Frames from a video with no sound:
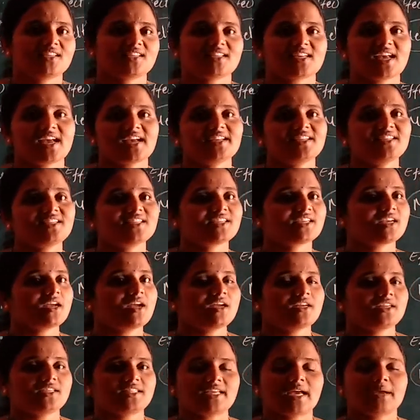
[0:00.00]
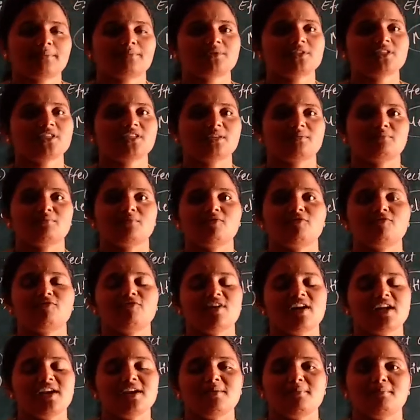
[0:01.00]
Science, chapter number
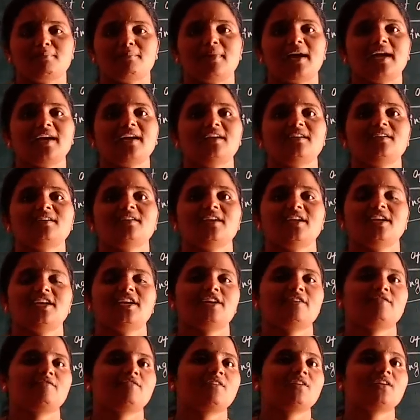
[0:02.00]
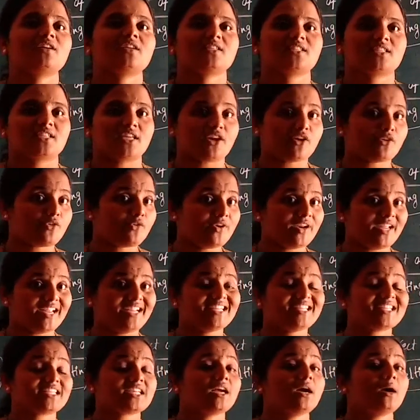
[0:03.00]
1, Matter in Our
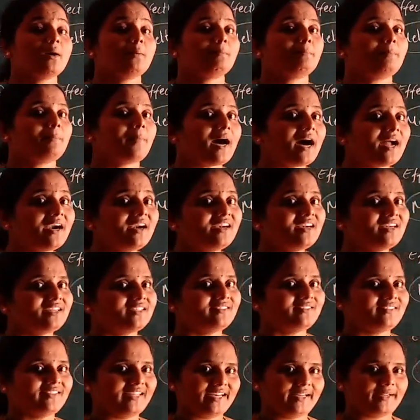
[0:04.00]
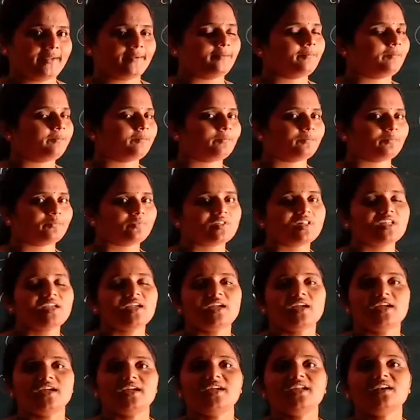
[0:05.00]
Surroundings, part 3.
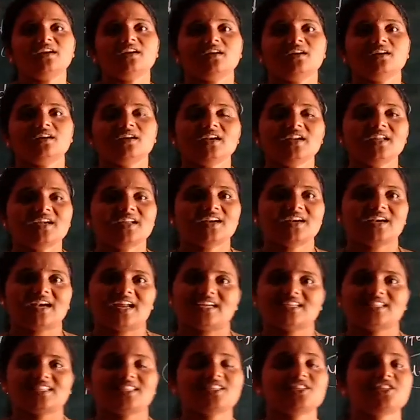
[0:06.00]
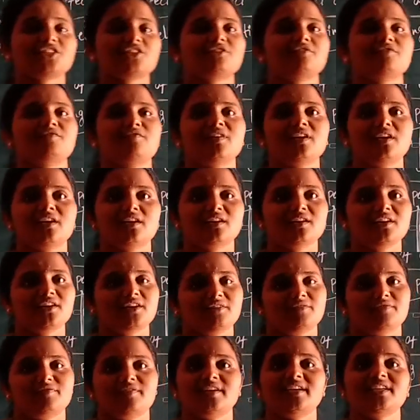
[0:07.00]
In earlier classes, we learned
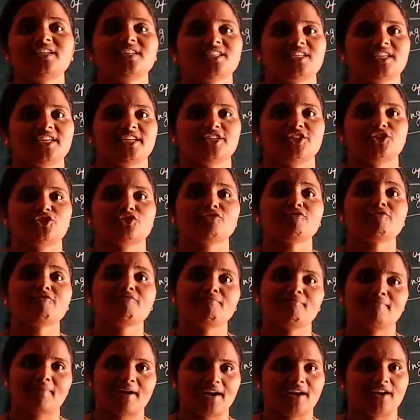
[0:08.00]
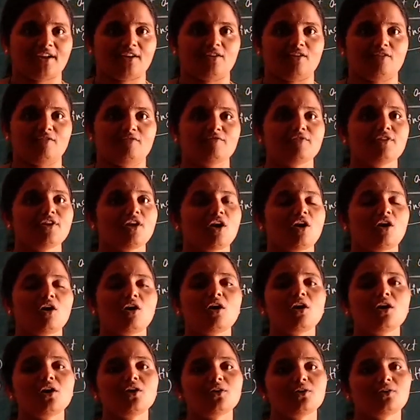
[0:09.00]
different states of matter. We
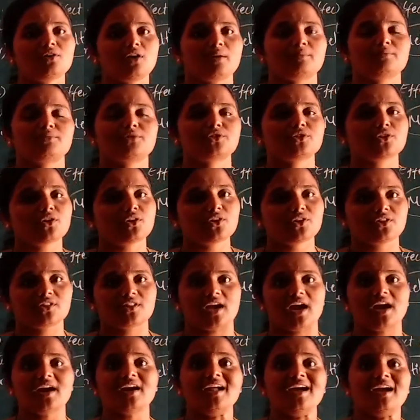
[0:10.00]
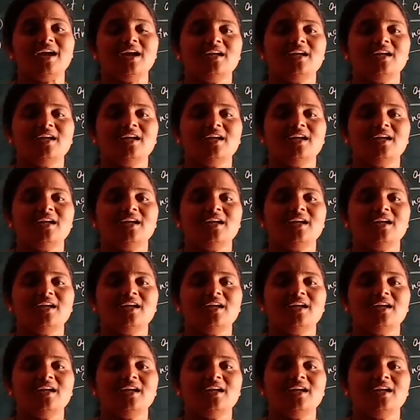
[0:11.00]
all observed that